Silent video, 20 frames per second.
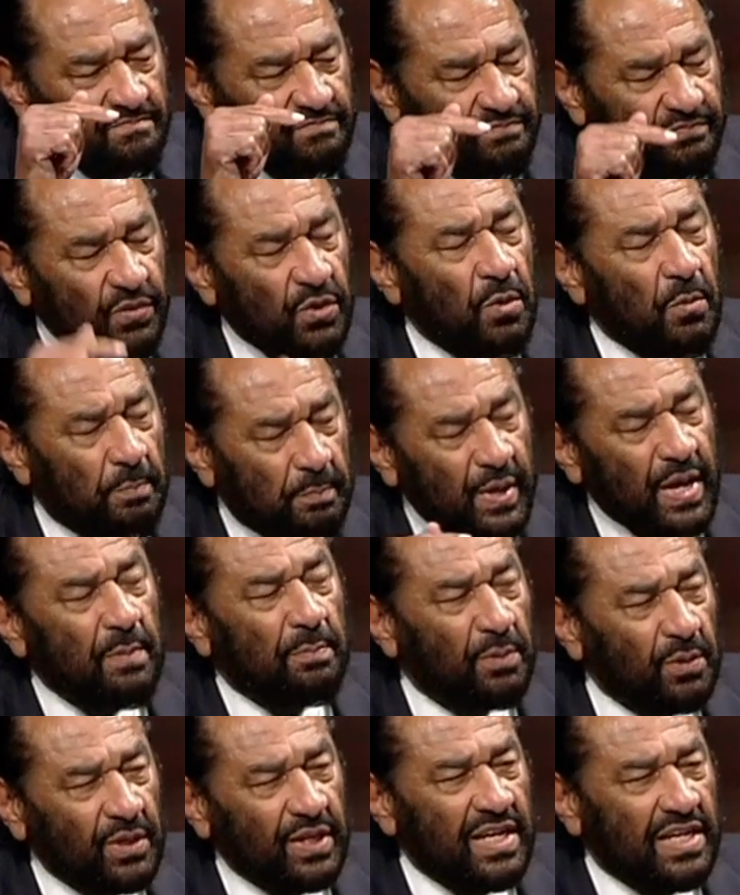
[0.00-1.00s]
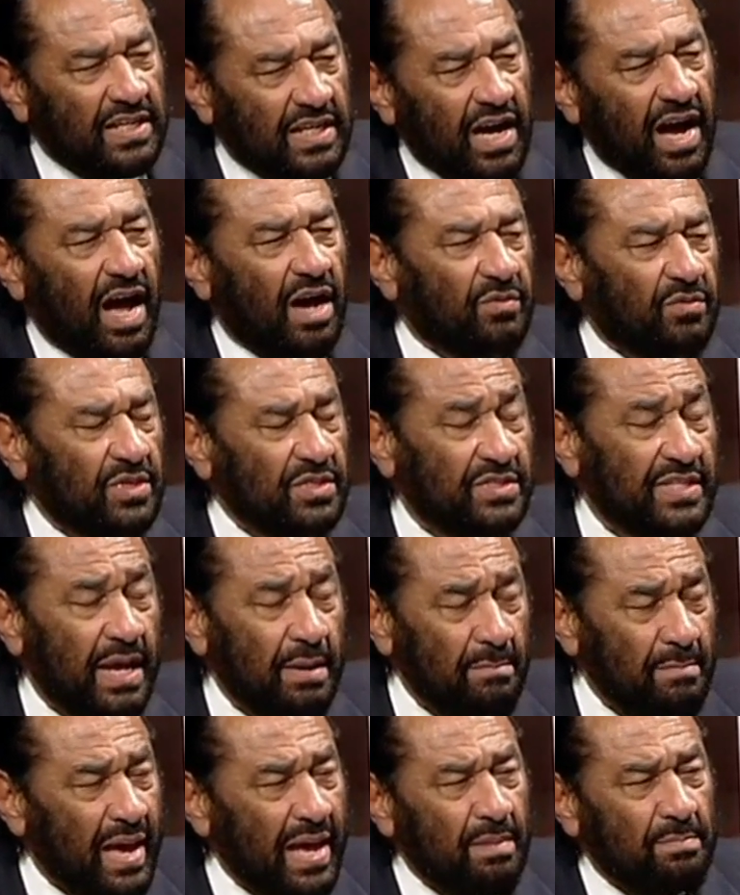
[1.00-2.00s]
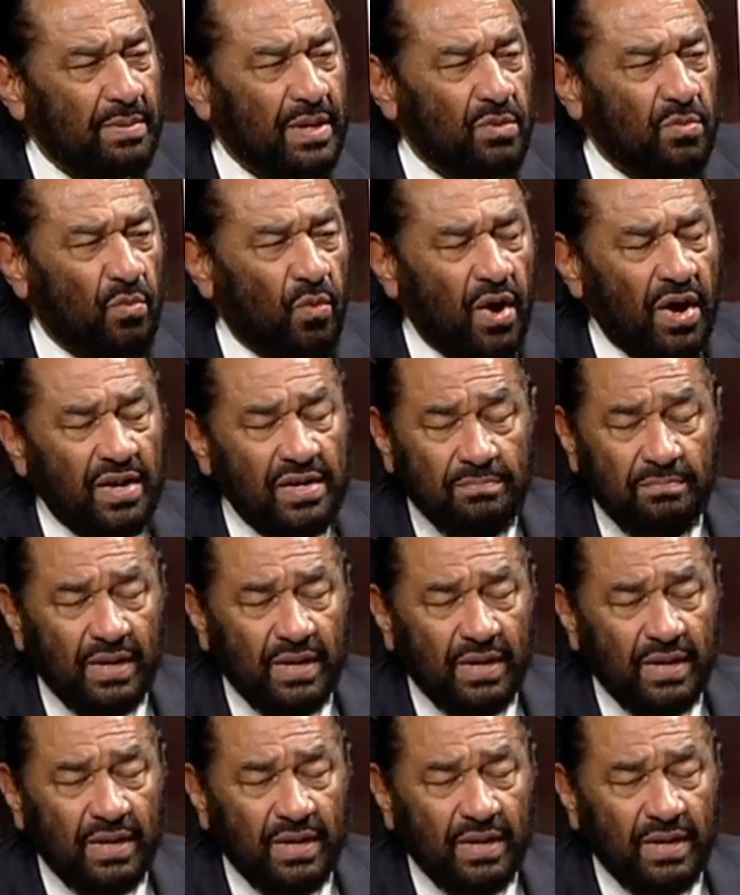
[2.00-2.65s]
few people in Congress, there may be one,